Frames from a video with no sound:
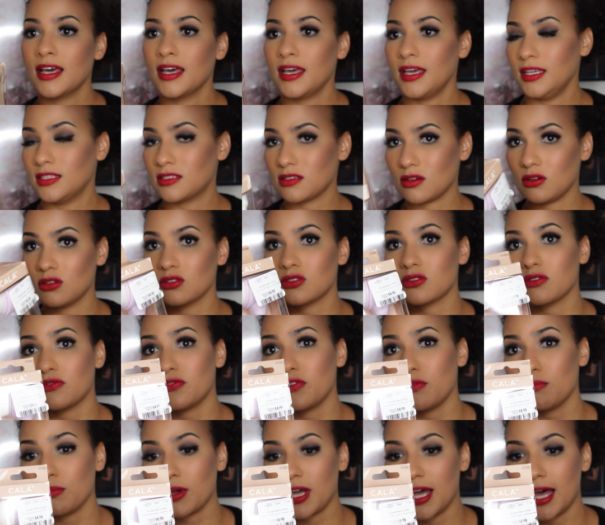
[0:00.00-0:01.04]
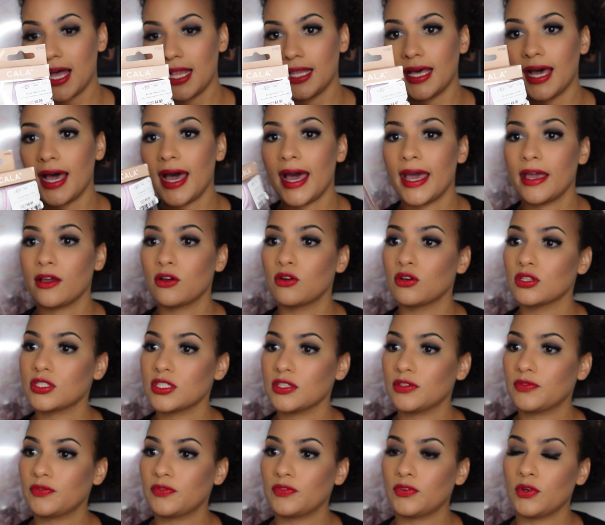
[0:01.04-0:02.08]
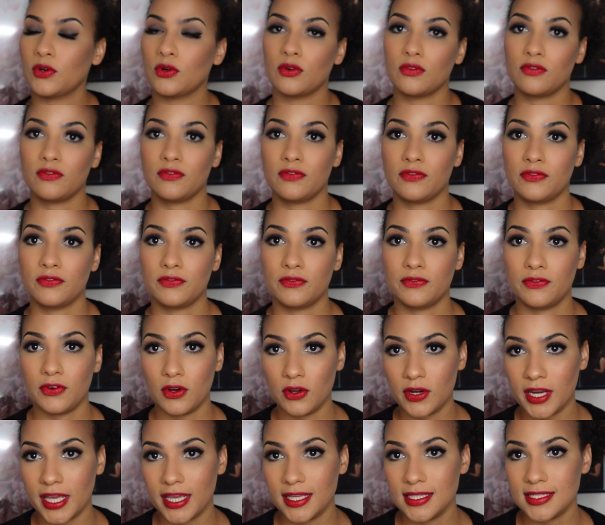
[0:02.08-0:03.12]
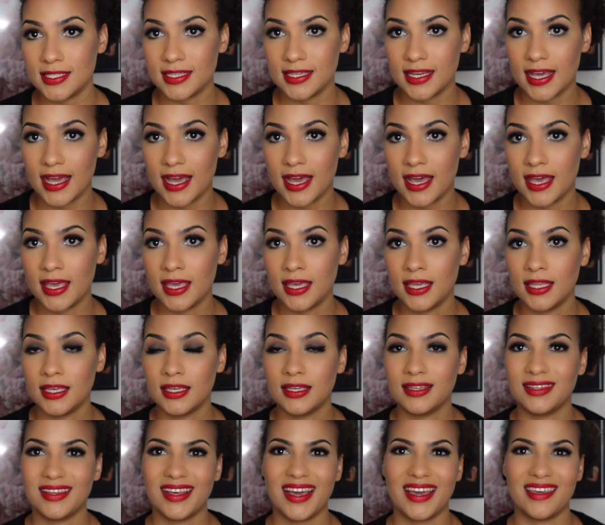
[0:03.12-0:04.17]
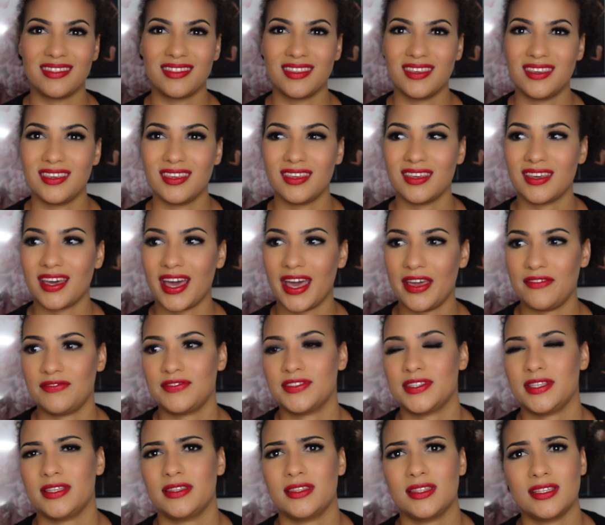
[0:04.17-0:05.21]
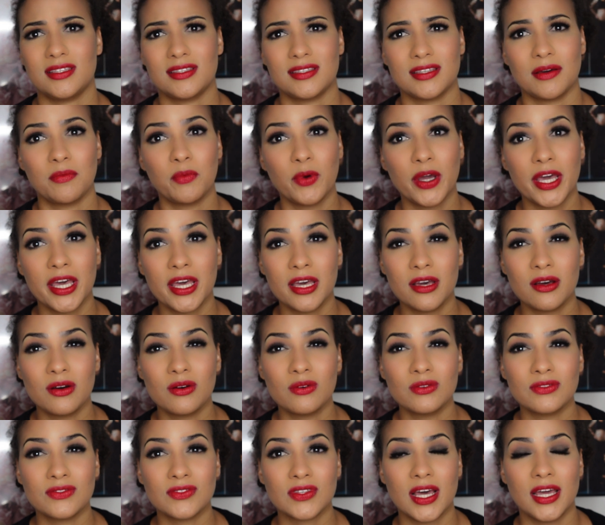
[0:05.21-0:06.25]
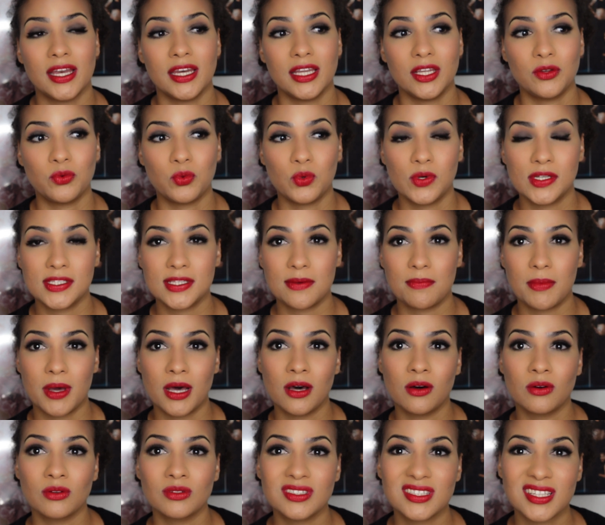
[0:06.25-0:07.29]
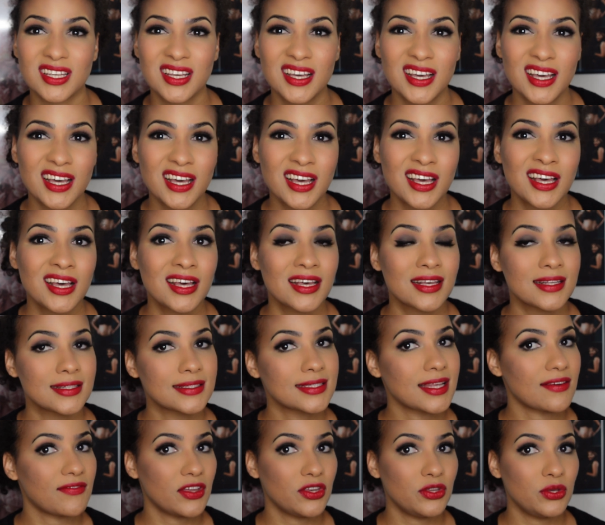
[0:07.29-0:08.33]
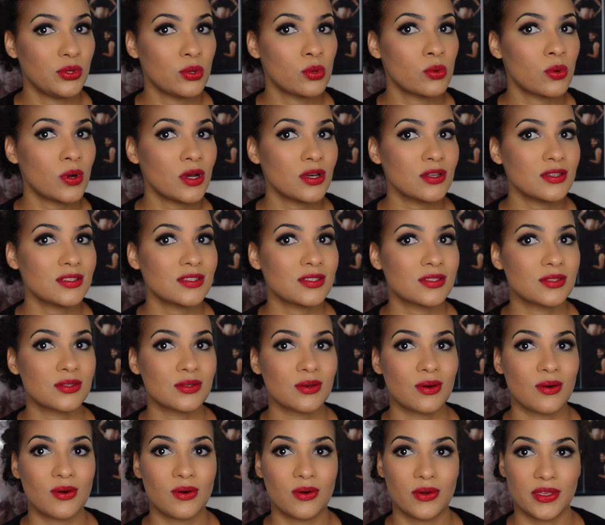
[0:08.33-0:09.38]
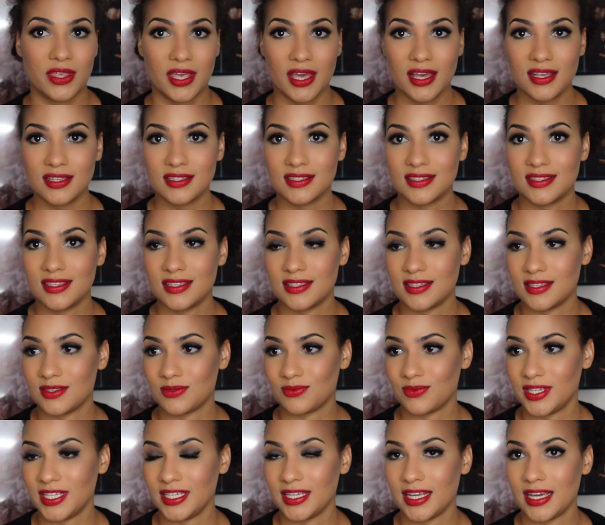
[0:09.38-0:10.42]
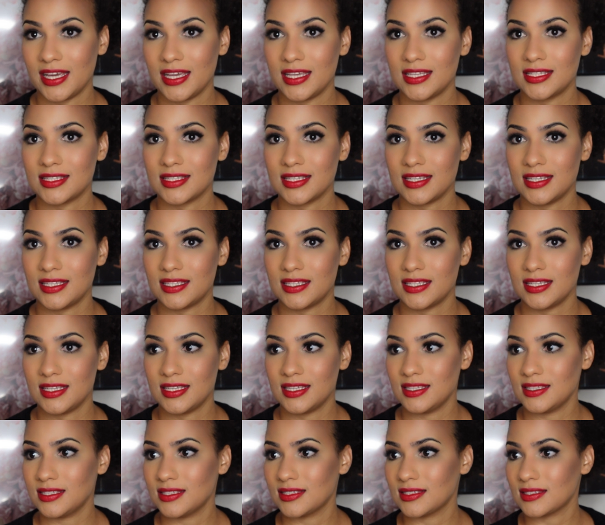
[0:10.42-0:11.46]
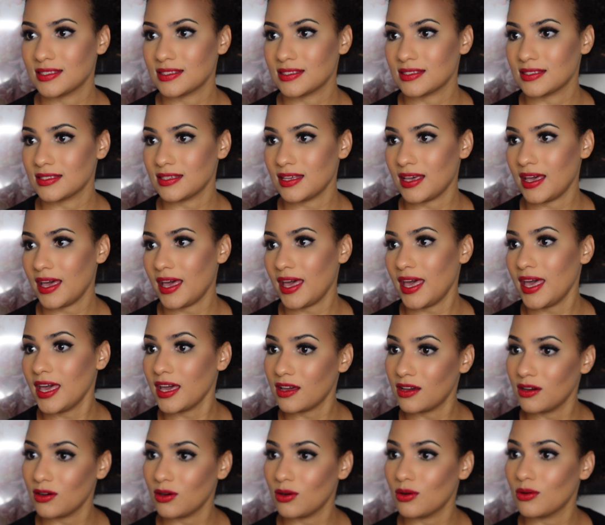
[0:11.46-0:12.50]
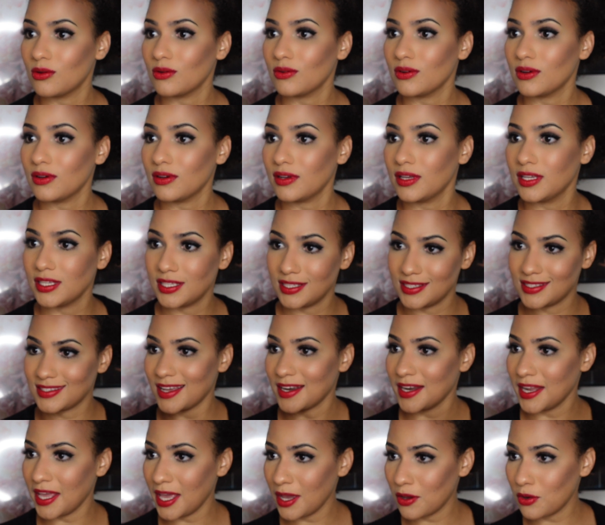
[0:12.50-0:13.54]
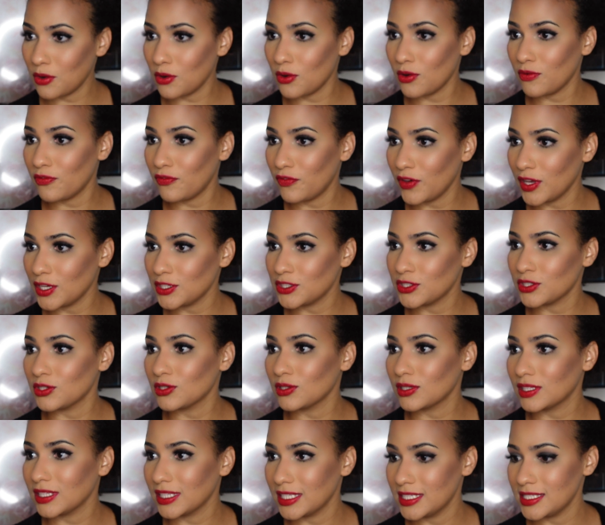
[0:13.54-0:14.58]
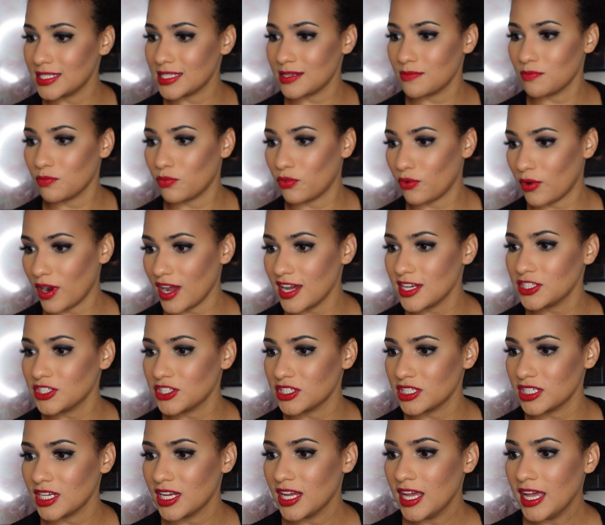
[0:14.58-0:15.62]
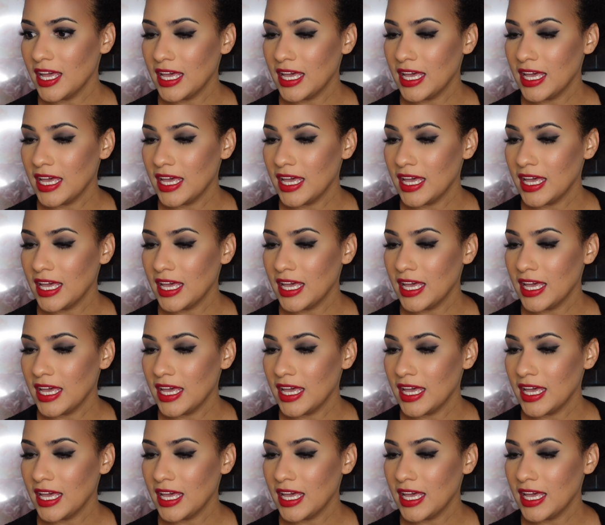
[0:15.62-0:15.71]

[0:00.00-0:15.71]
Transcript: It's also from Color. I got it for $4.99. I think I've seen this somewhere else and it was about 7 euros. So yes, this is really nice. It is an eco facial cleansing brush.